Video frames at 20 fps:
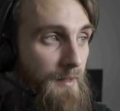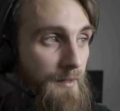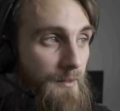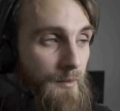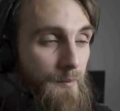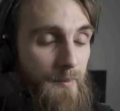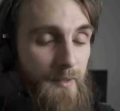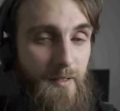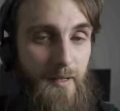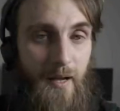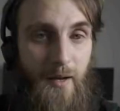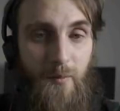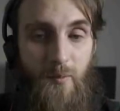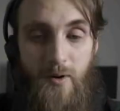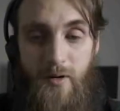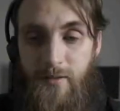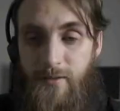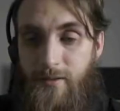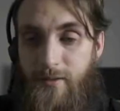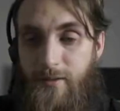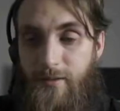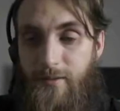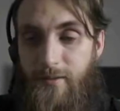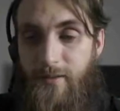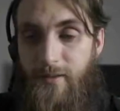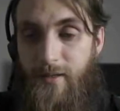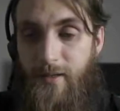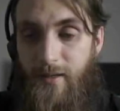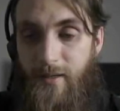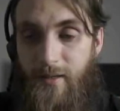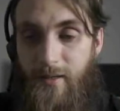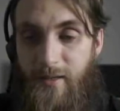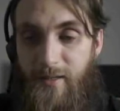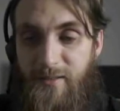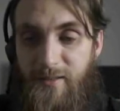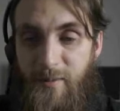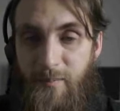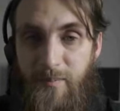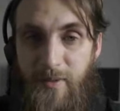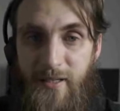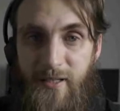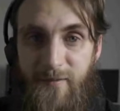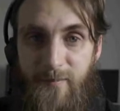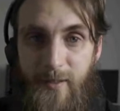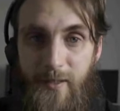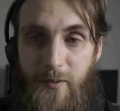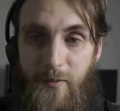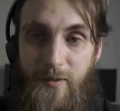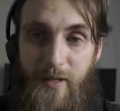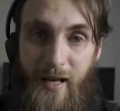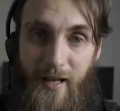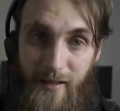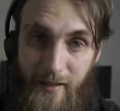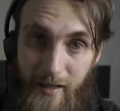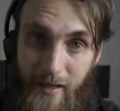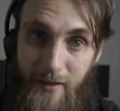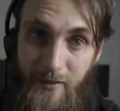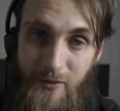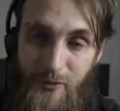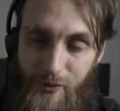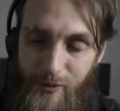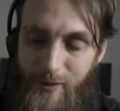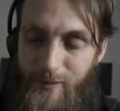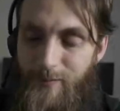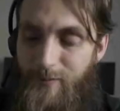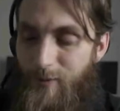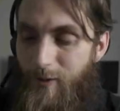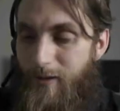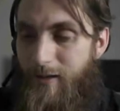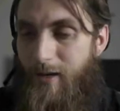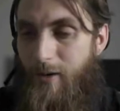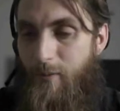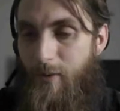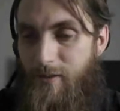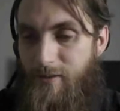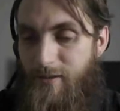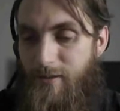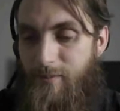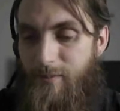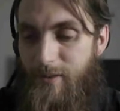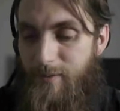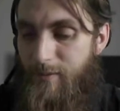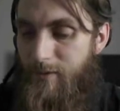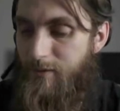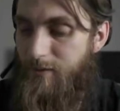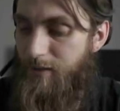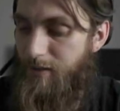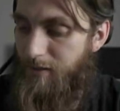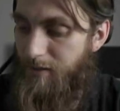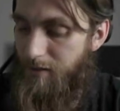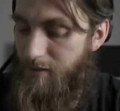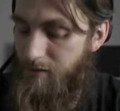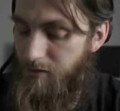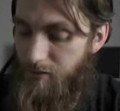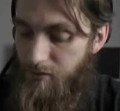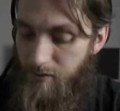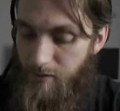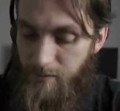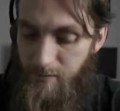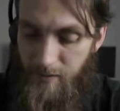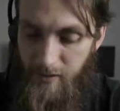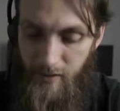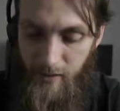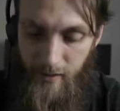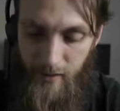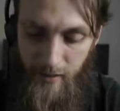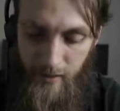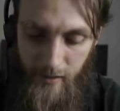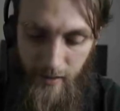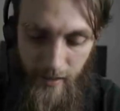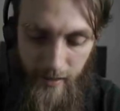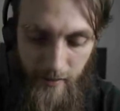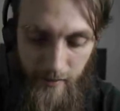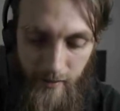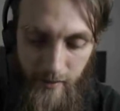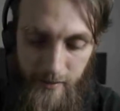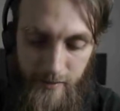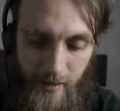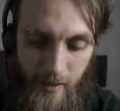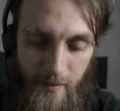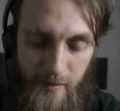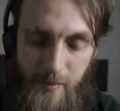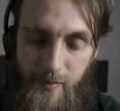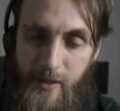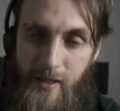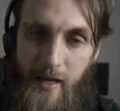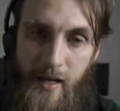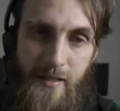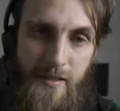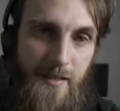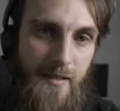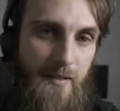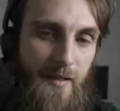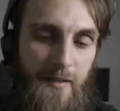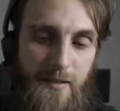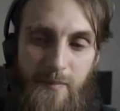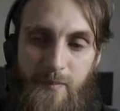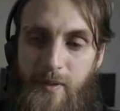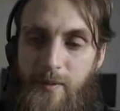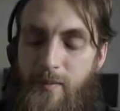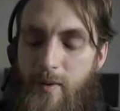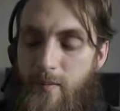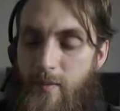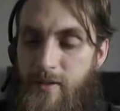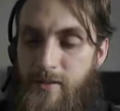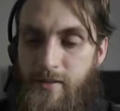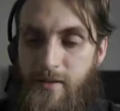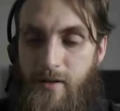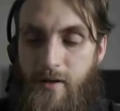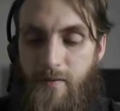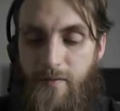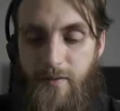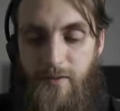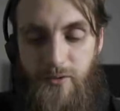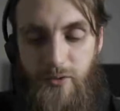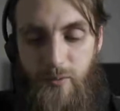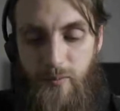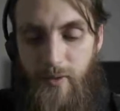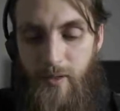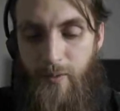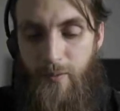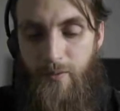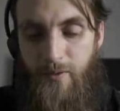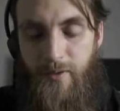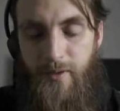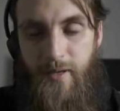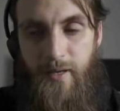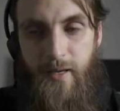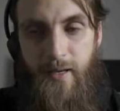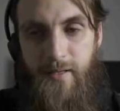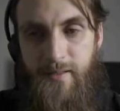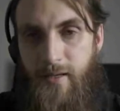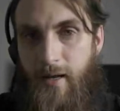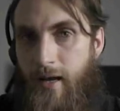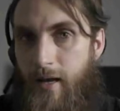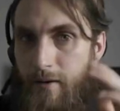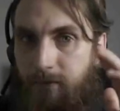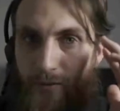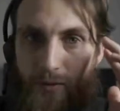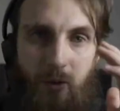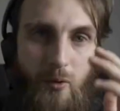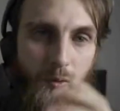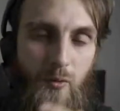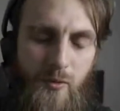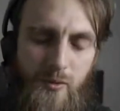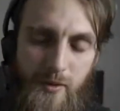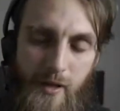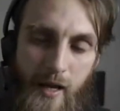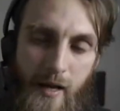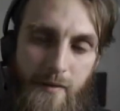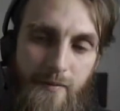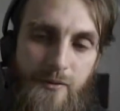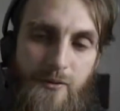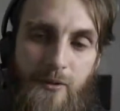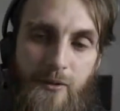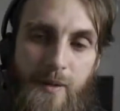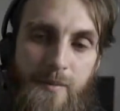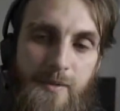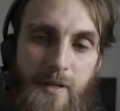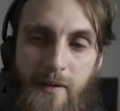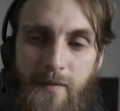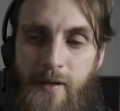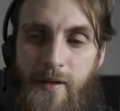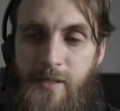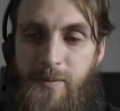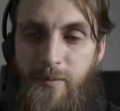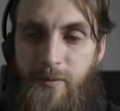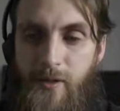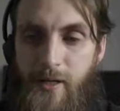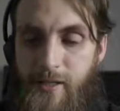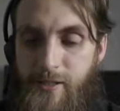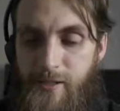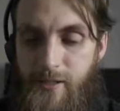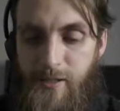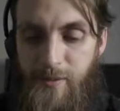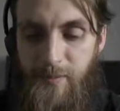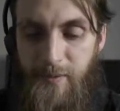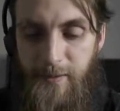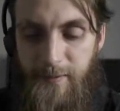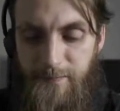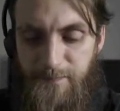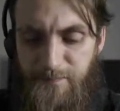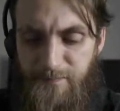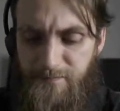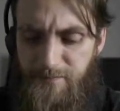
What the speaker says: I mean, I walk to the beat of my own Hallel drum, right? I walk to the beat of my own Hallel drum. And a lot of times, man, I just like to be by myself and do my own thing because I have goals, I have dreams, I have aspirations. But